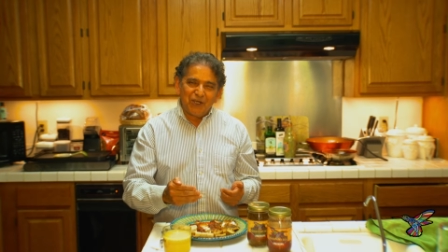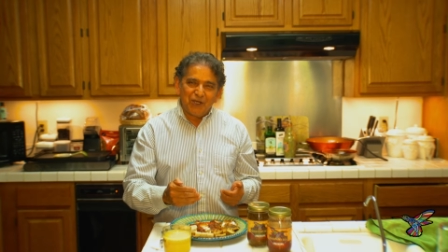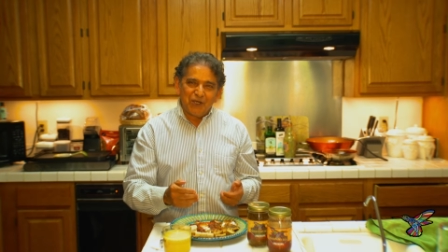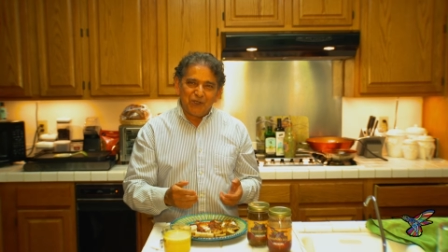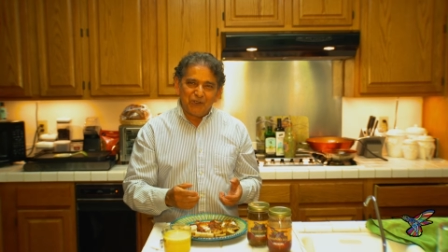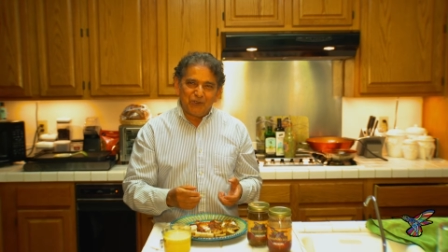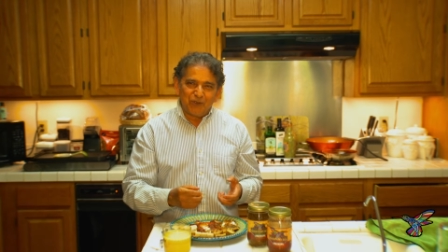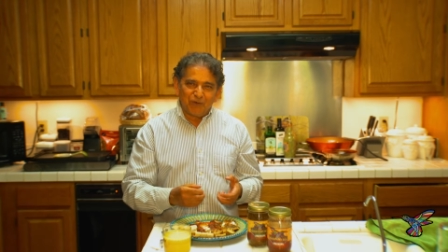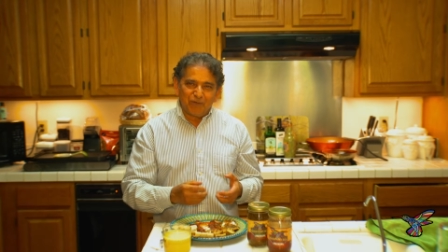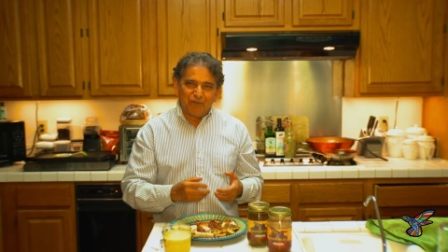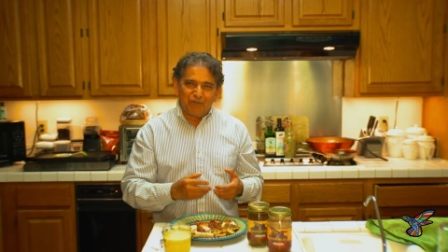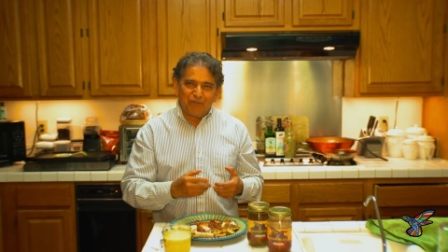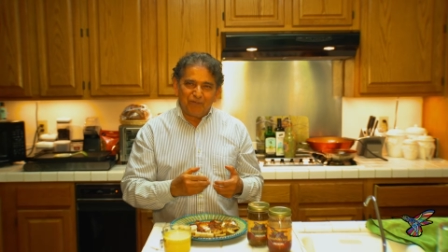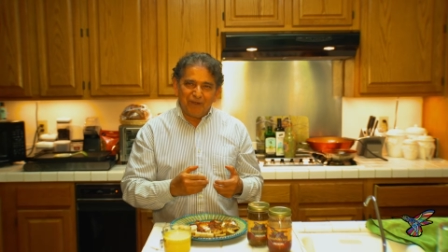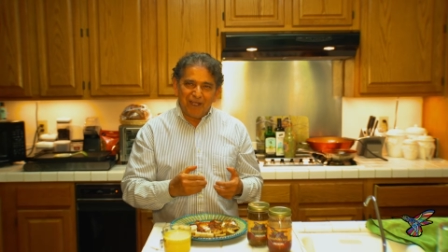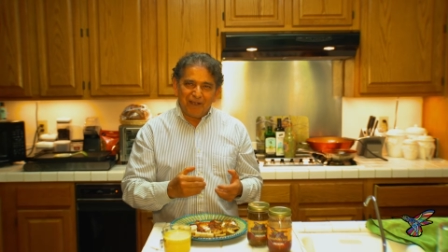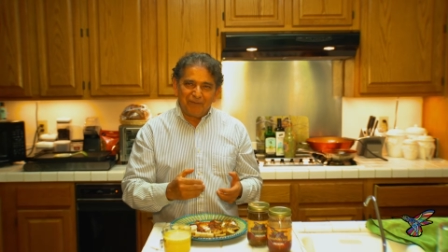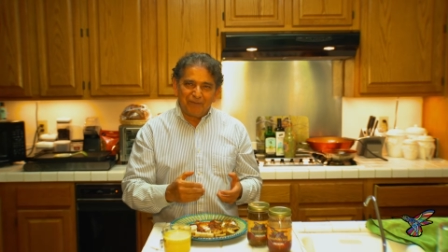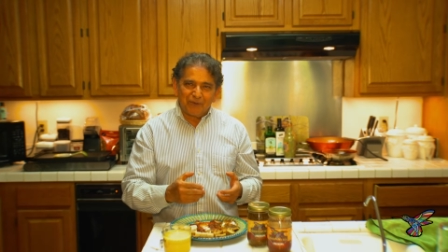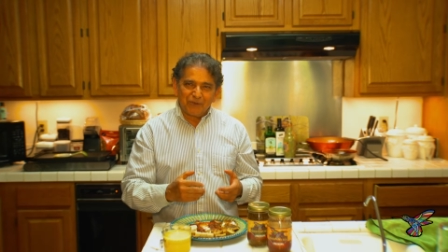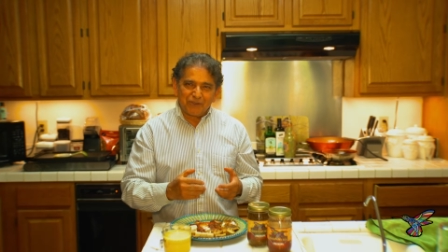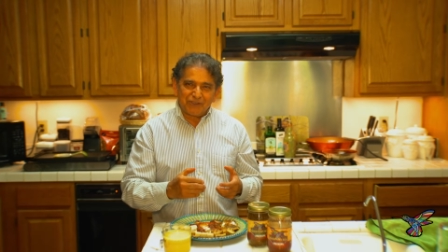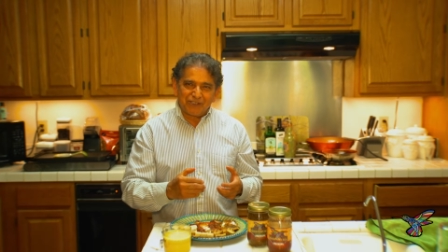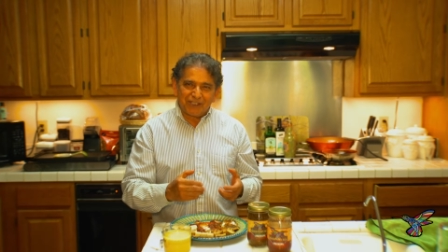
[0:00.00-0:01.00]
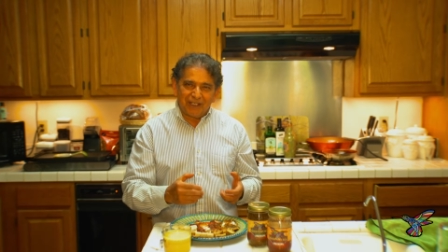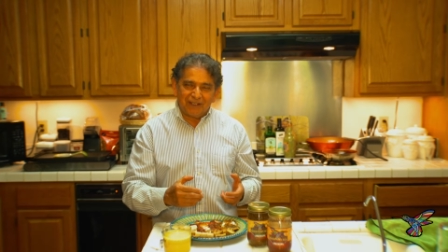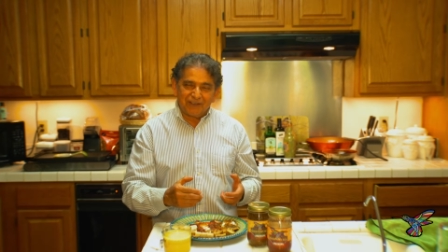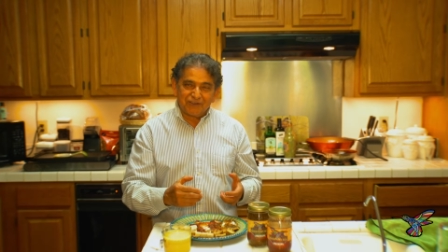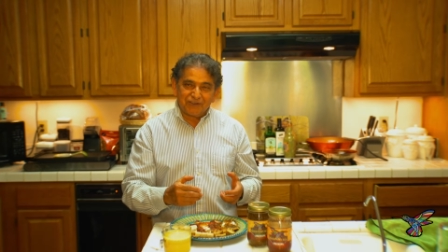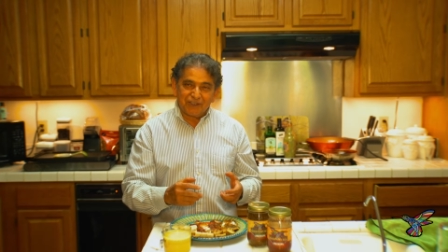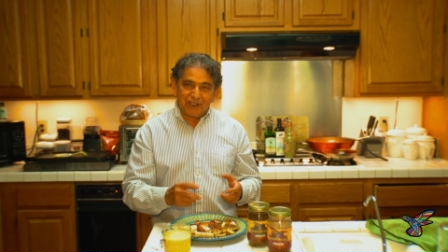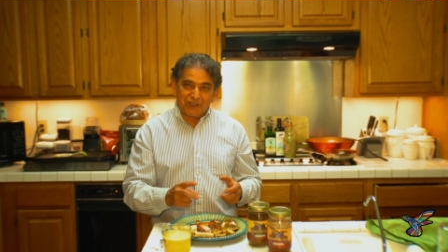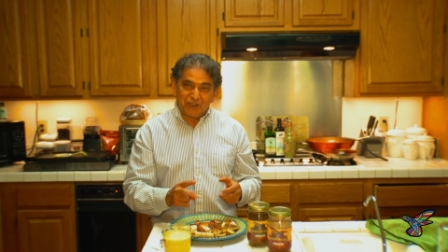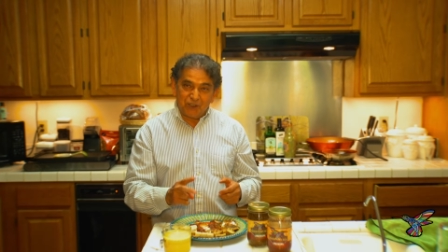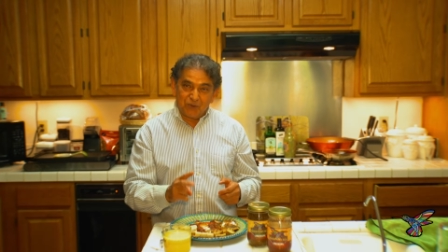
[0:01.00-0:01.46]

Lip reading: your favorite salsa.